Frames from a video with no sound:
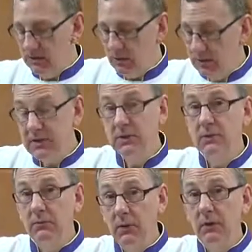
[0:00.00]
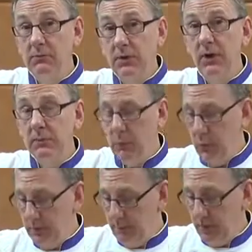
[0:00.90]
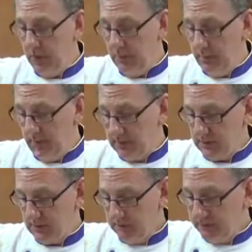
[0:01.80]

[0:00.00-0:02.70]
So this is a very important part of the mix.